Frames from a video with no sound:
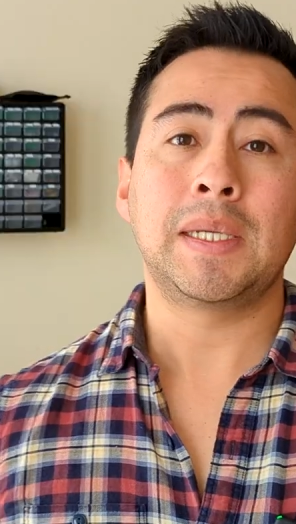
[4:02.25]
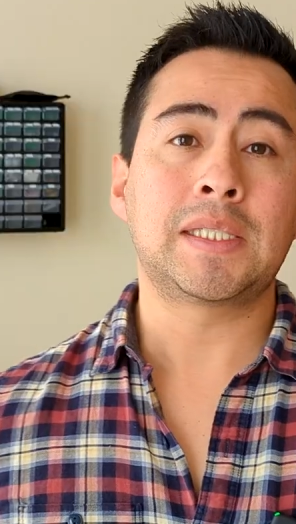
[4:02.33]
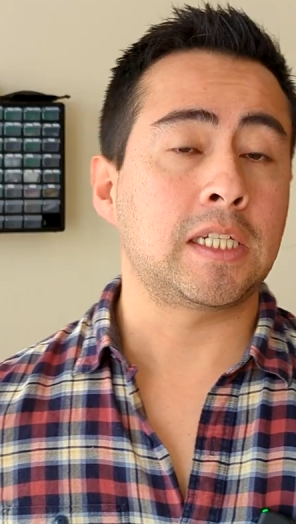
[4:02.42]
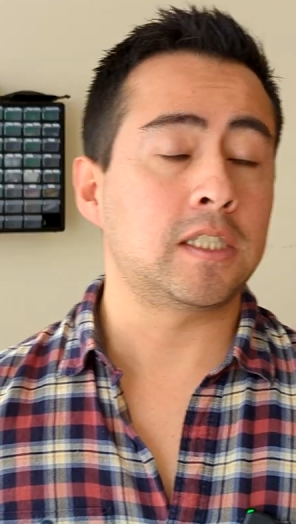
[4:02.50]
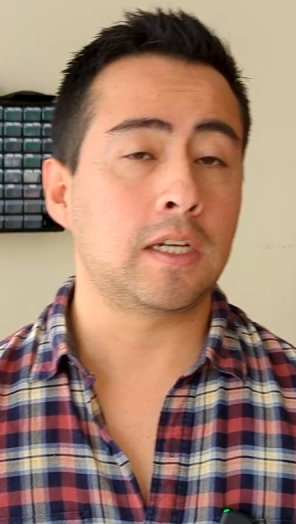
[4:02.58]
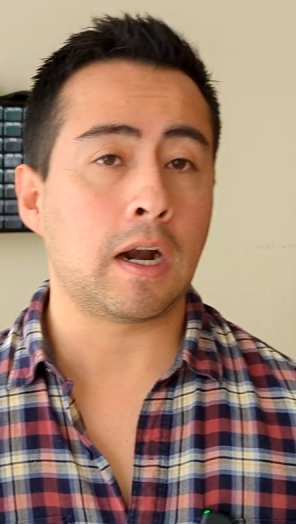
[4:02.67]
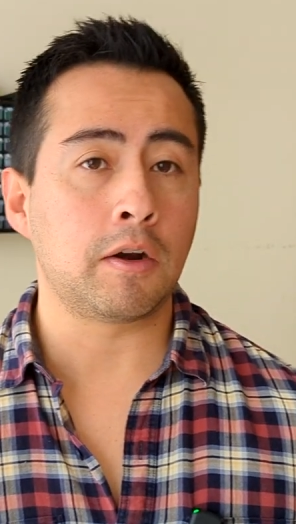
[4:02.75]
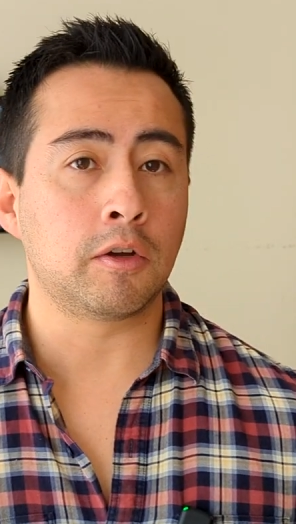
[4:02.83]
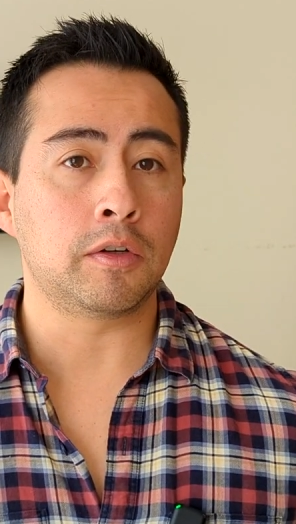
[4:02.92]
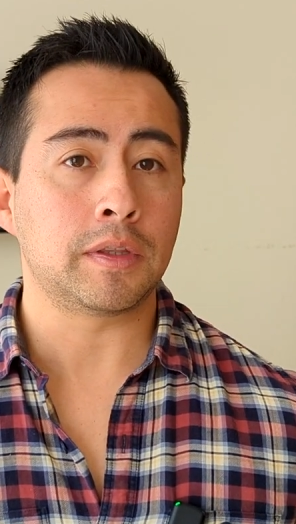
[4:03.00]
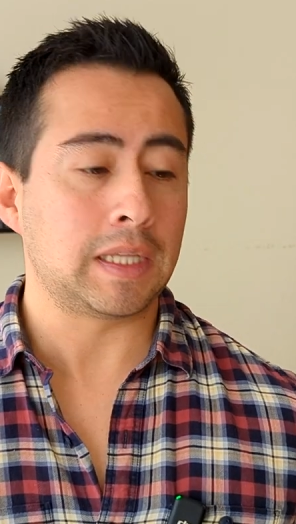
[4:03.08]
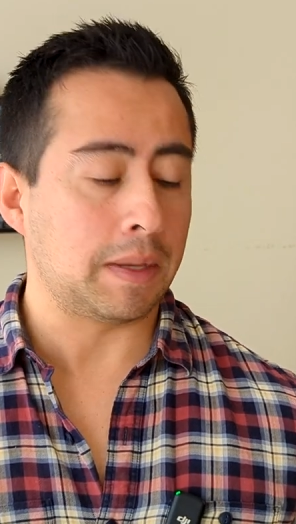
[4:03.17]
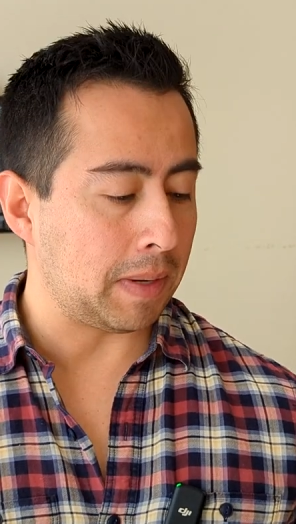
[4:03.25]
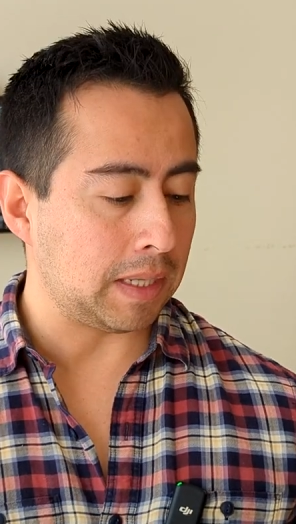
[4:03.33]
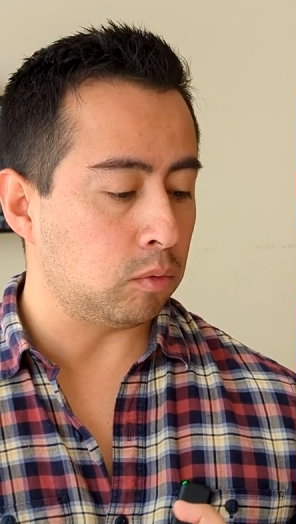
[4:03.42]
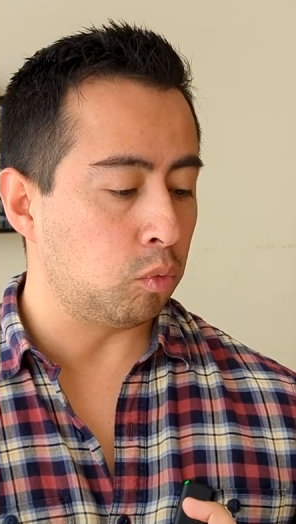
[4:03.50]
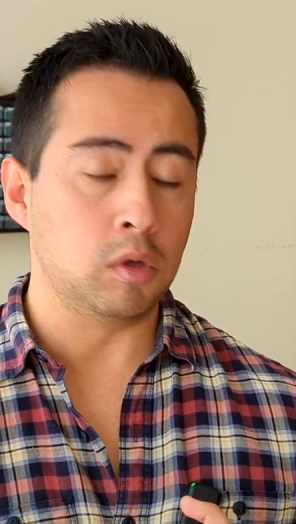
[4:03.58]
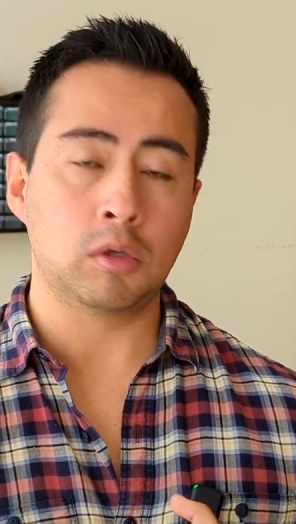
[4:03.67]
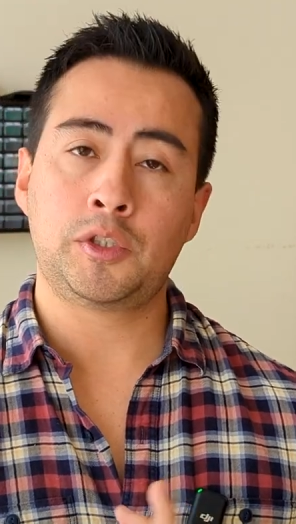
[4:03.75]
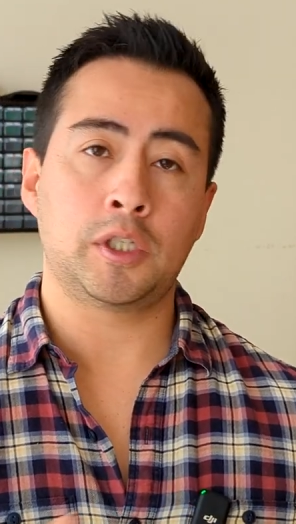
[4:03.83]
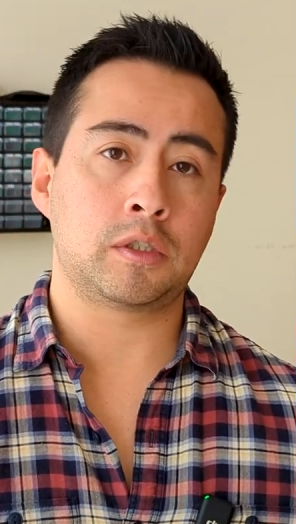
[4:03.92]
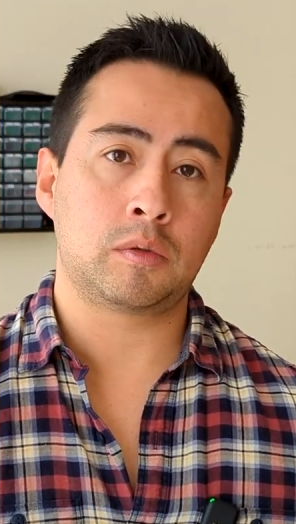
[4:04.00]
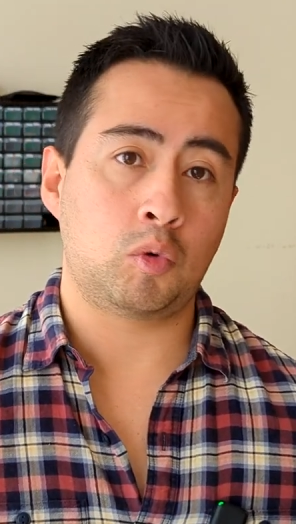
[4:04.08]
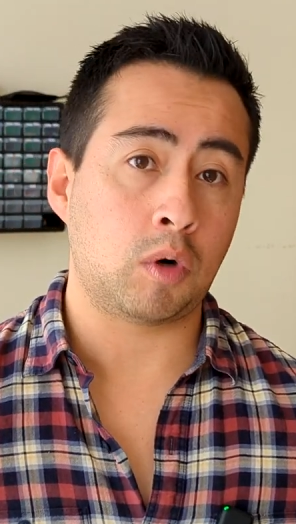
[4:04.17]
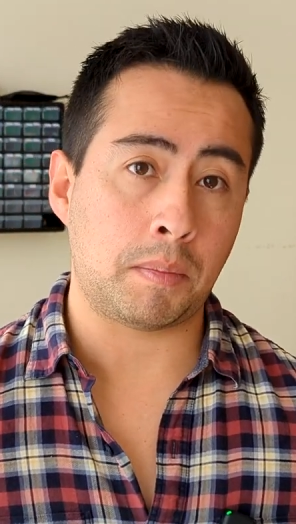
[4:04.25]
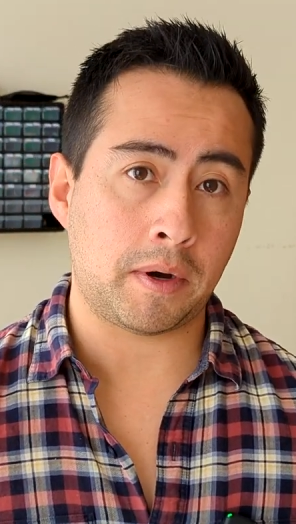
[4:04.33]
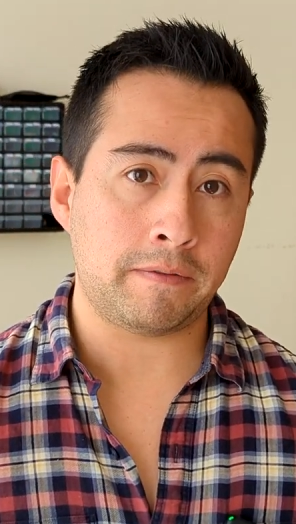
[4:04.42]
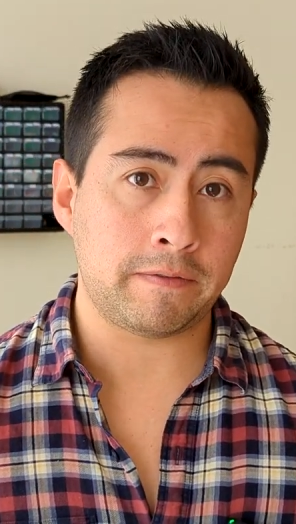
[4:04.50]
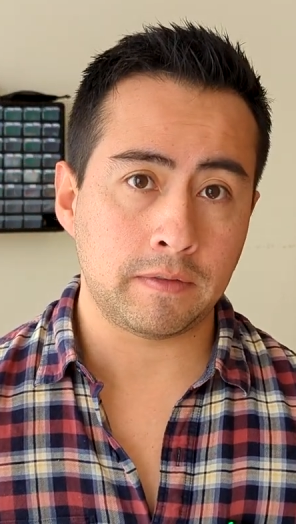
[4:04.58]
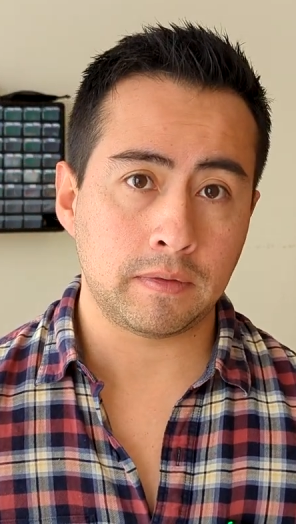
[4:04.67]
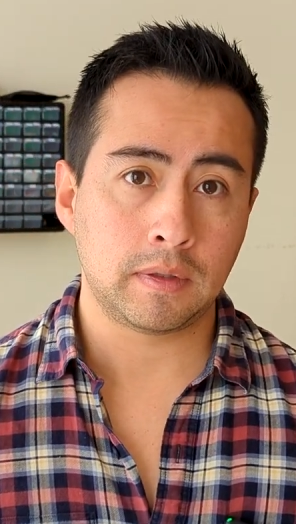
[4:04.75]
Best case scenario, the paint will just rub off.